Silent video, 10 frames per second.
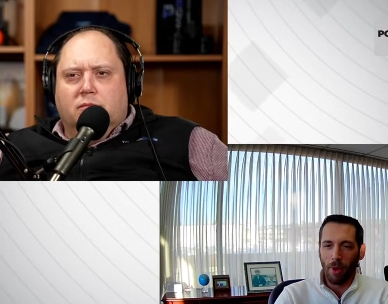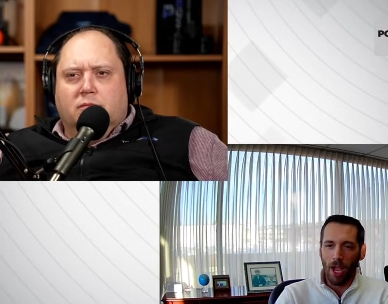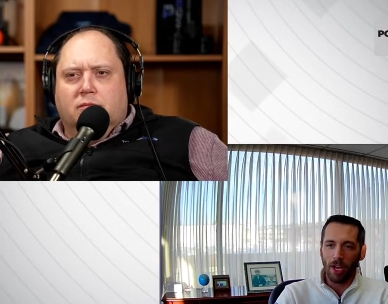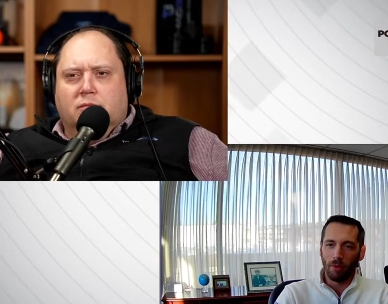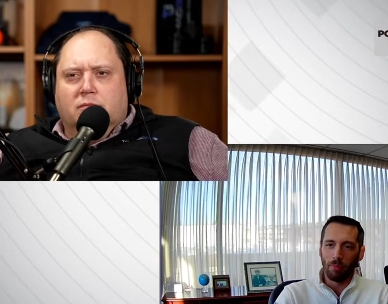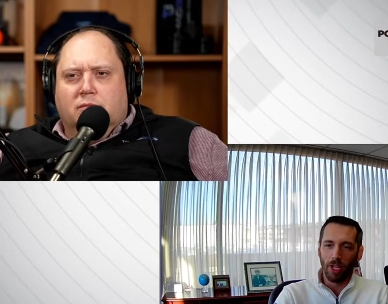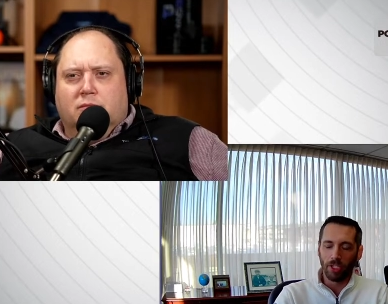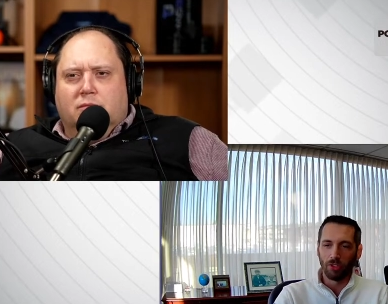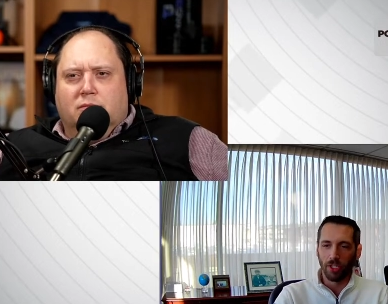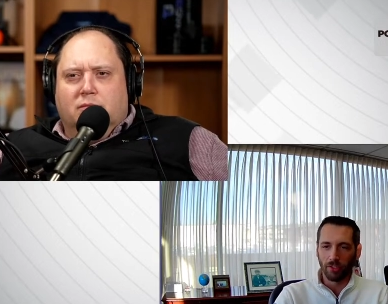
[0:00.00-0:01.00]
Speaker 1: Because our mind
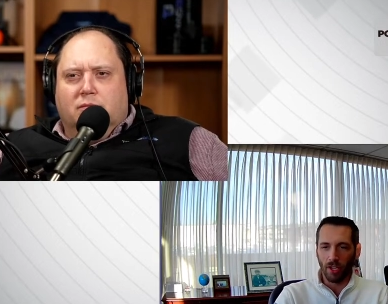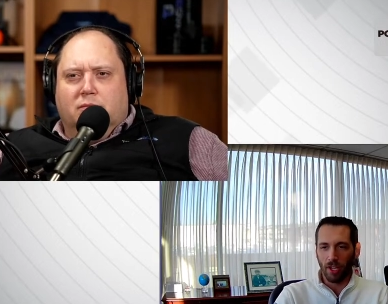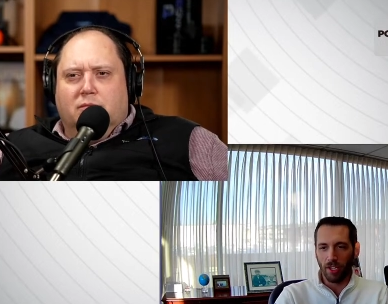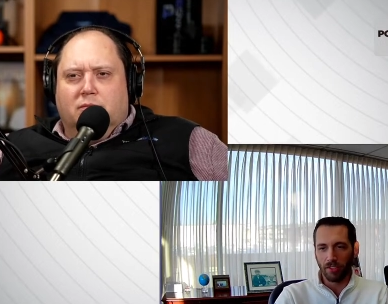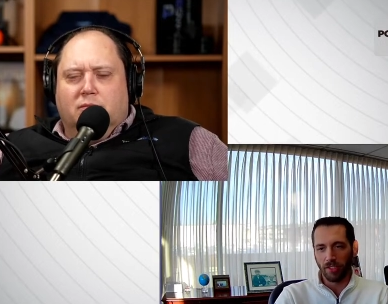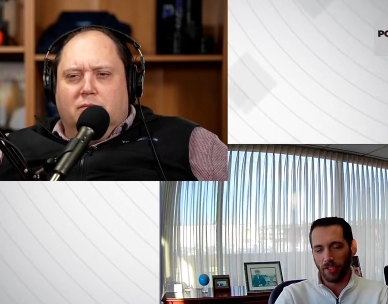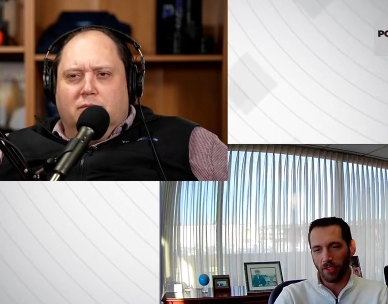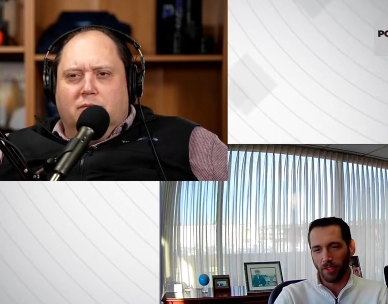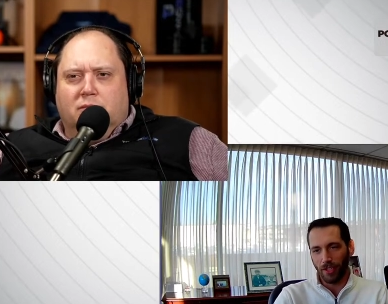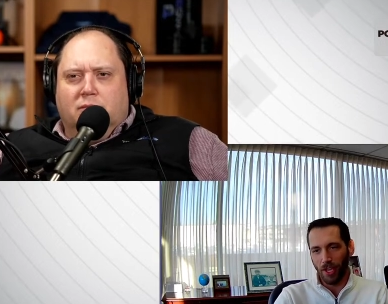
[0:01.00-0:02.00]
will play tricks on us,
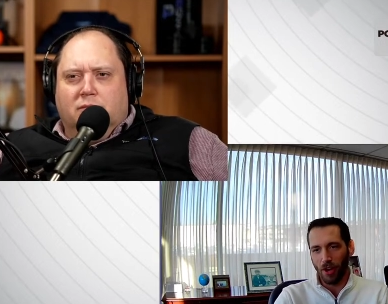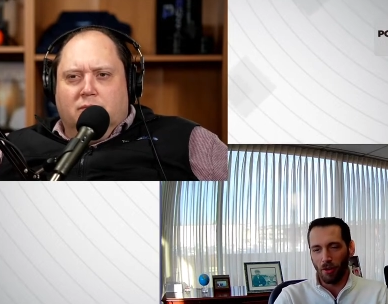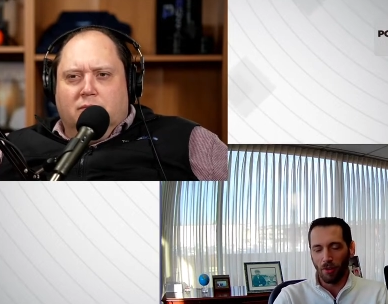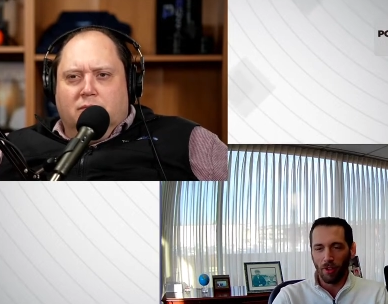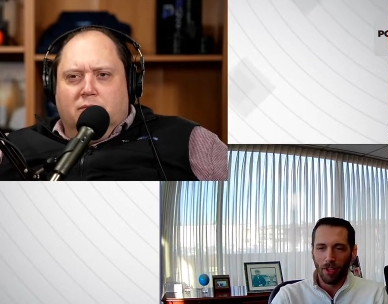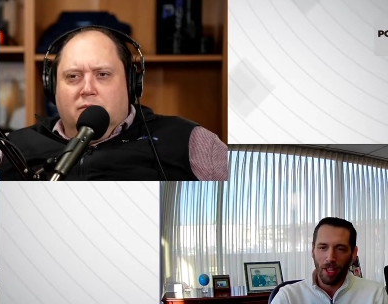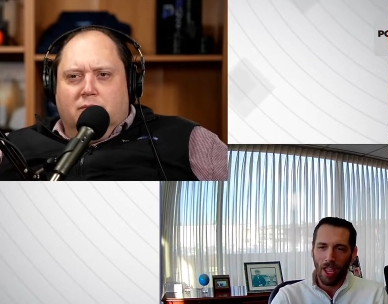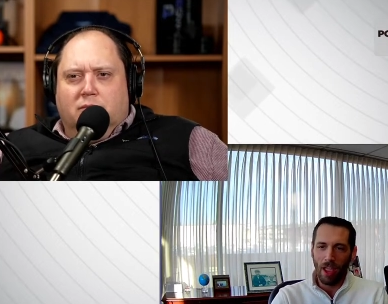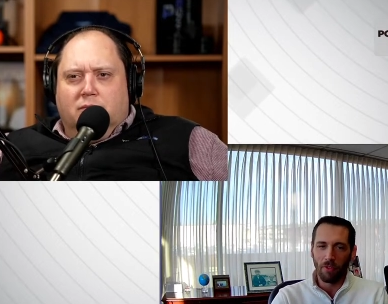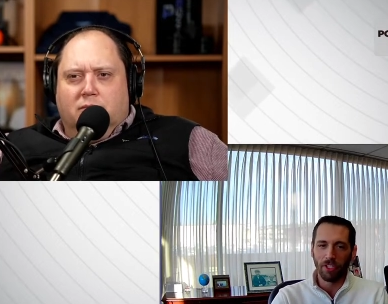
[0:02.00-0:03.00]
you know,
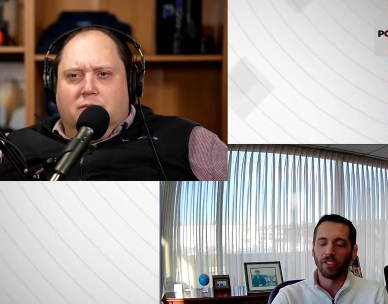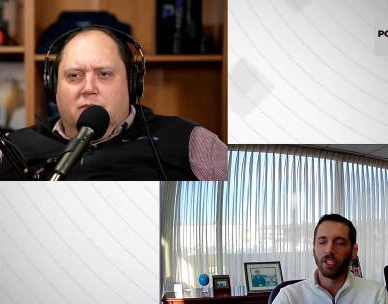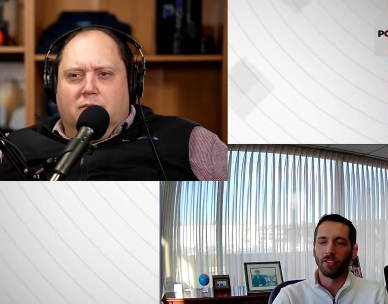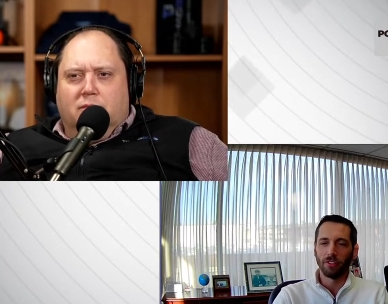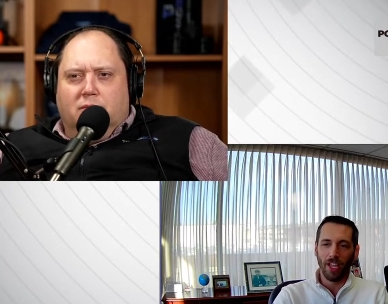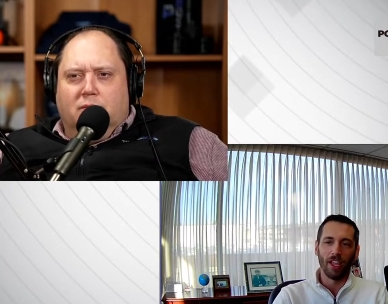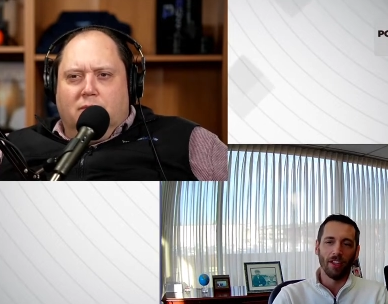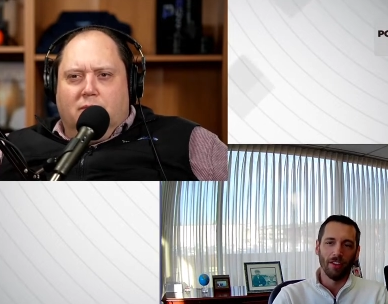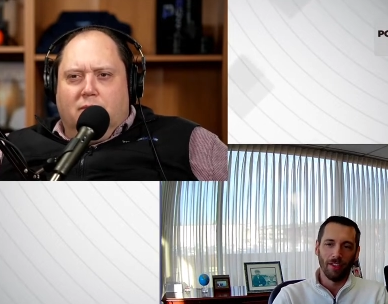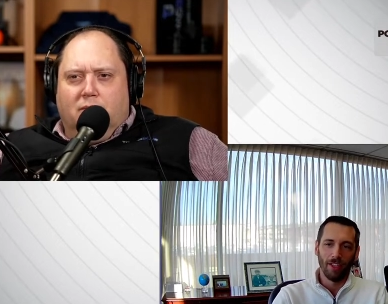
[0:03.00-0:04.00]
every single
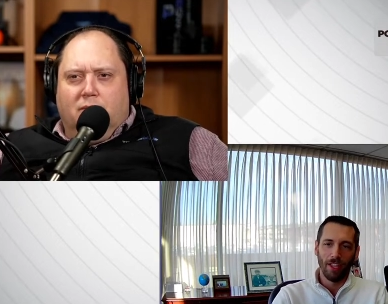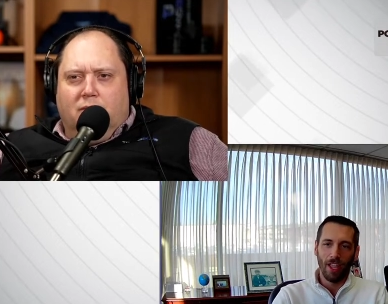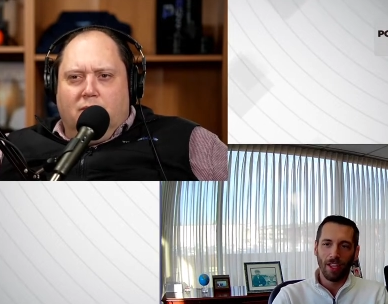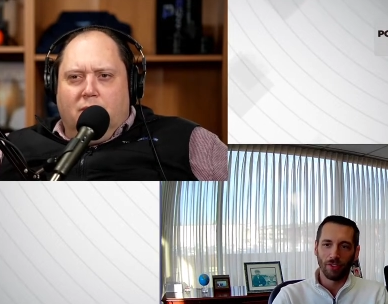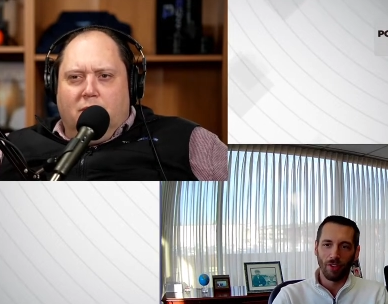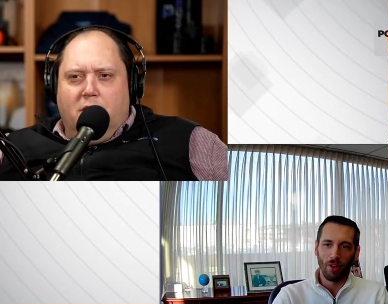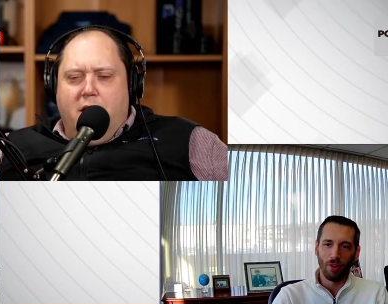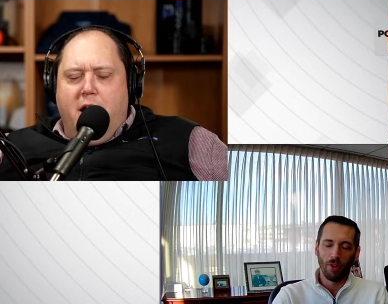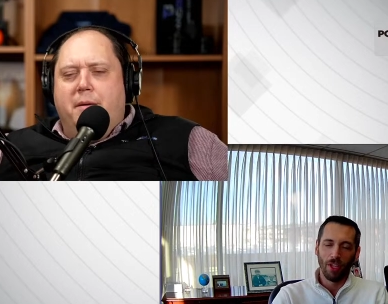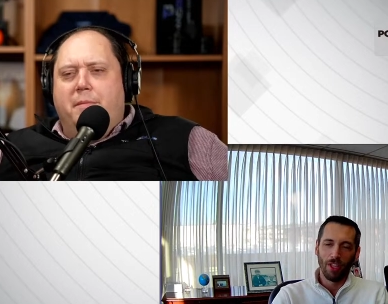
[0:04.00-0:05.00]
day. And
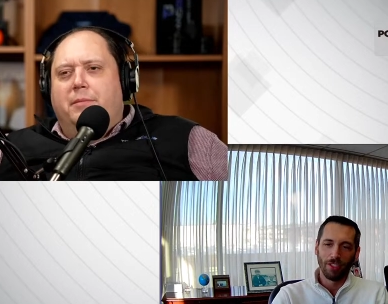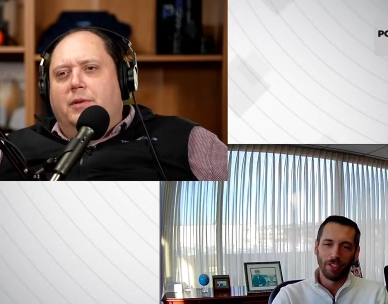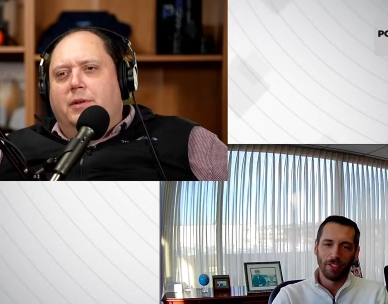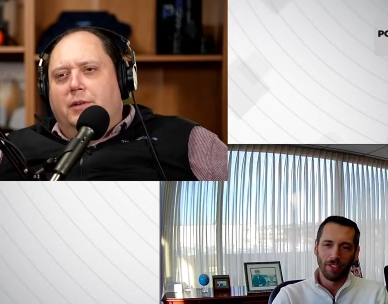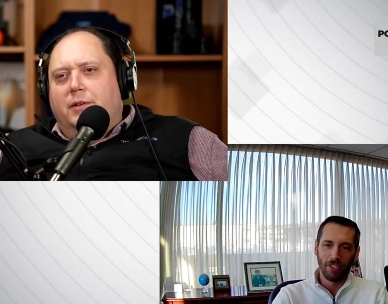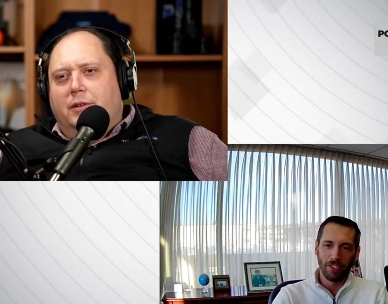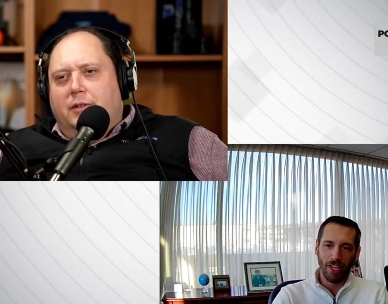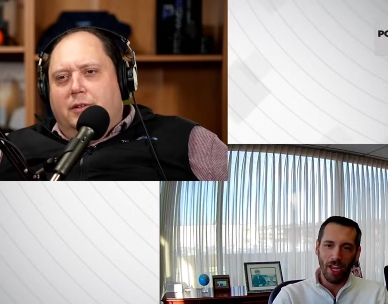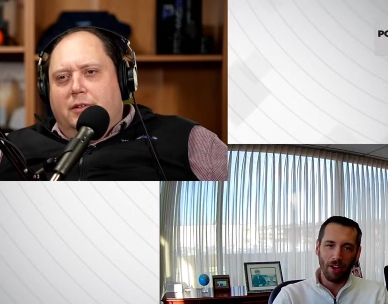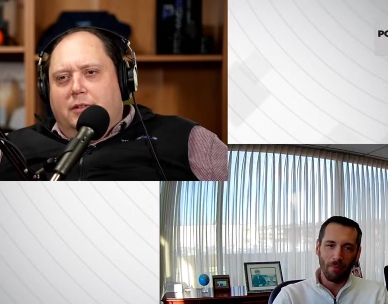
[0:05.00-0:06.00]
yeah. So
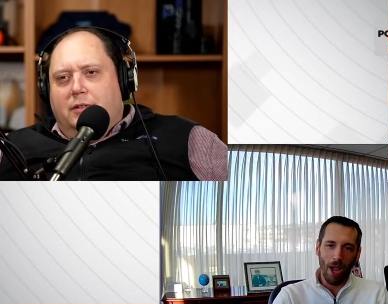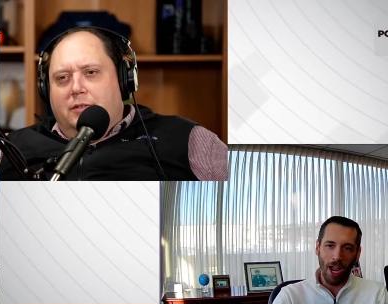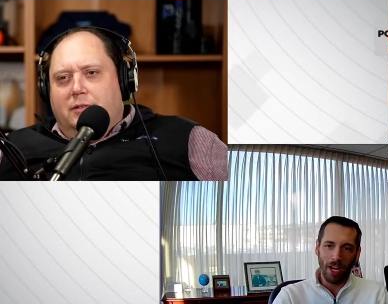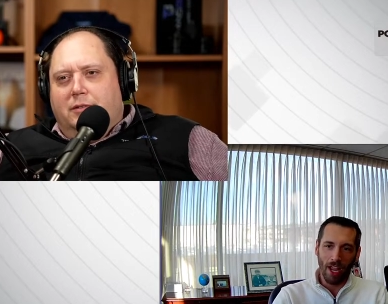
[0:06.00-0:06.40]
to take your